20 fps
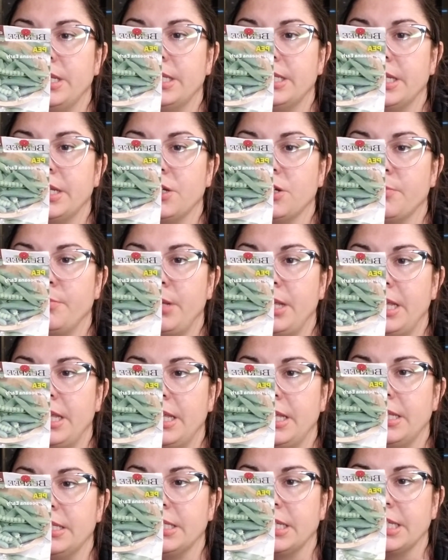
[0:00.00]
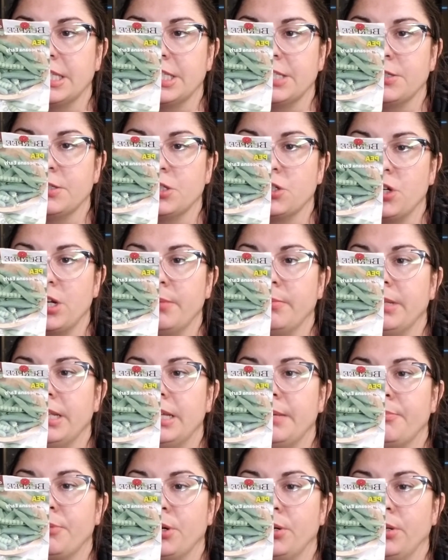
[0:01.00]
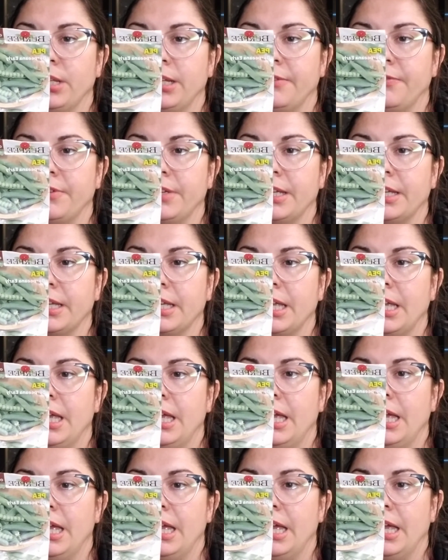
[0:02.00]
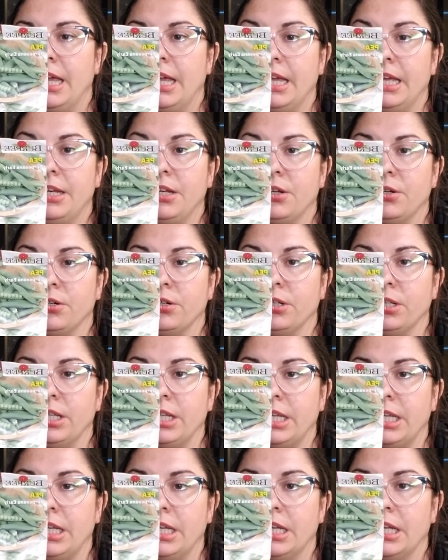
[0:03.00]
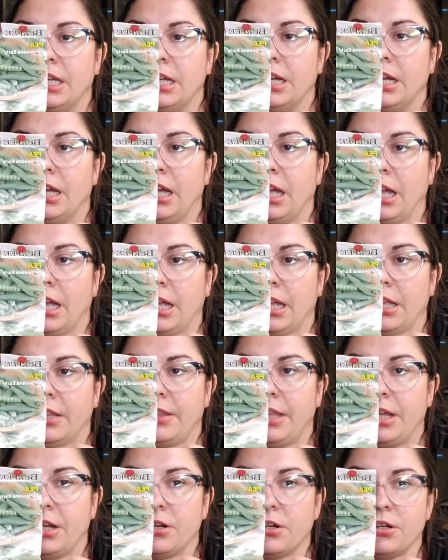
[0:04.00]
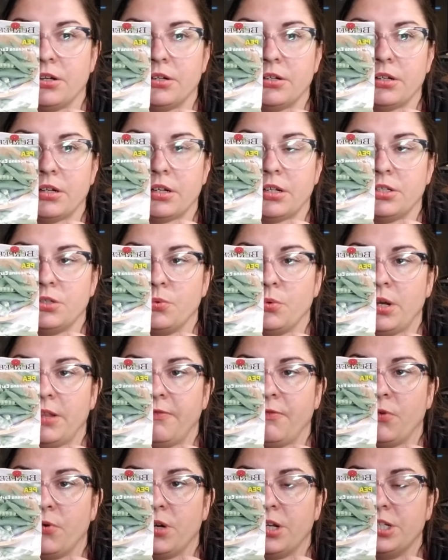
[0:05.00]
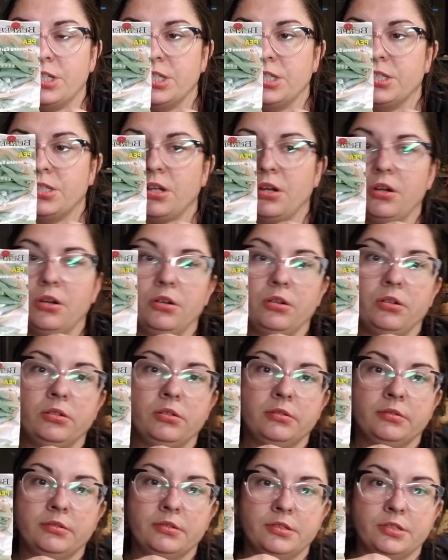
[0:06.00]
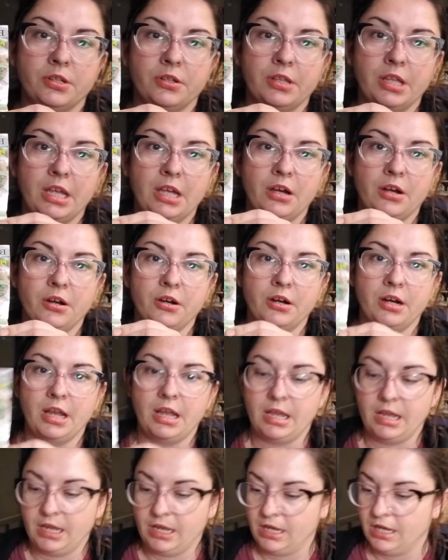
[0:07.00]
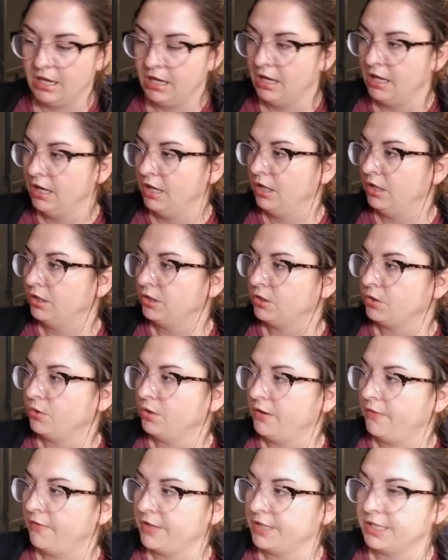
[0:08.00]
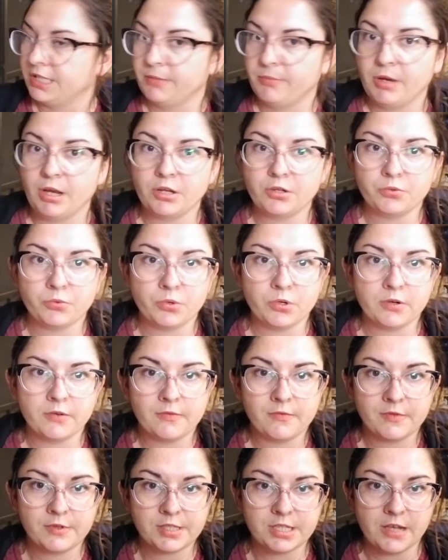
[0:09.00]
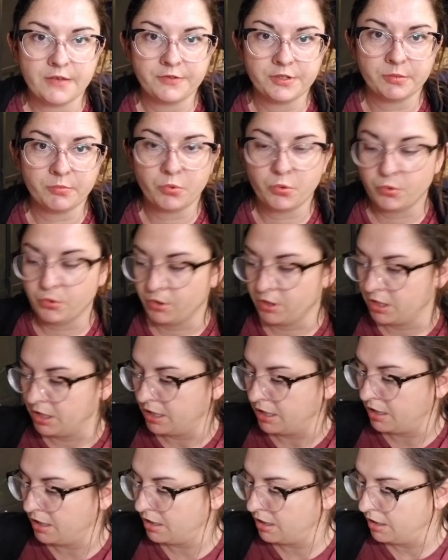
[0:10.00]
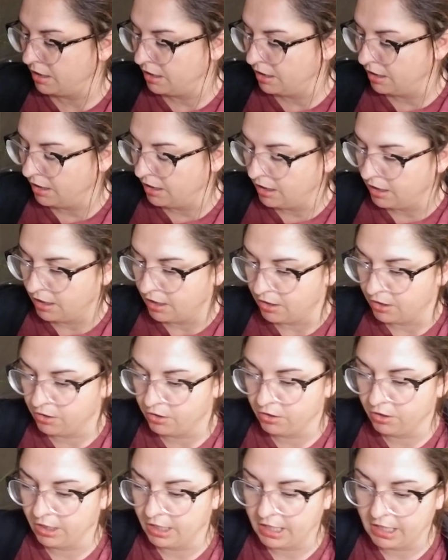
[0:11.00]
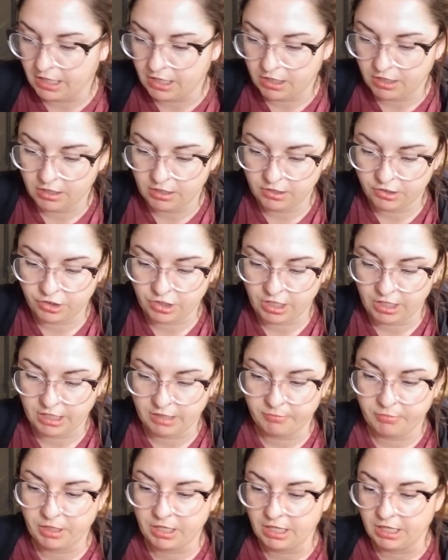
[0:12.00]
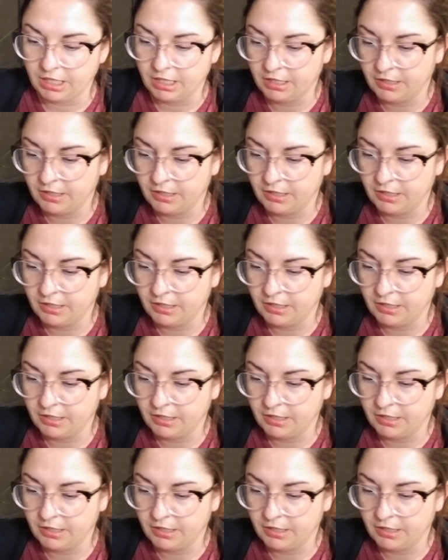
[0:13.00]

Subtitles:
tender peas, extremely prolific and early. They are 24 inches tall, so they are a sort of a semi-dwarf, self-supporting early shelling pea.